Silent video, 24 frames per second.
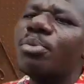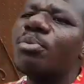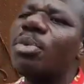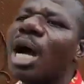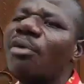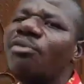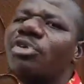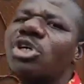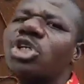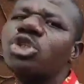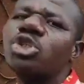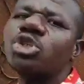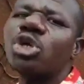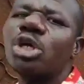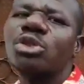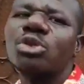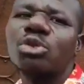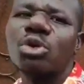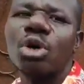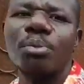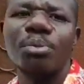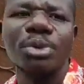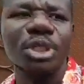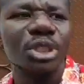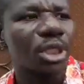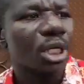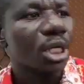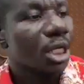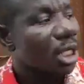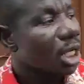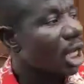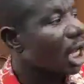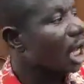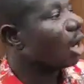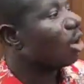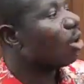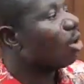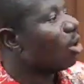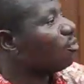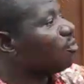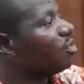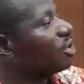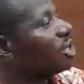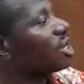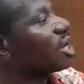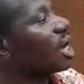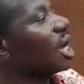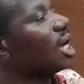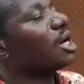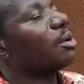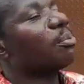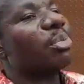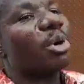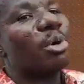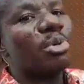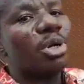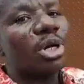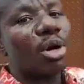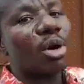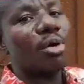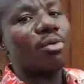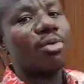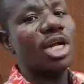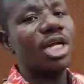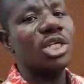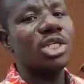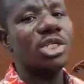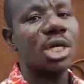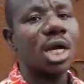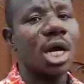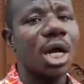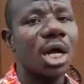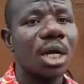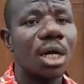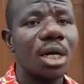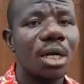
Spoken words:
having short comments, a whole Federal Republic of Nigeria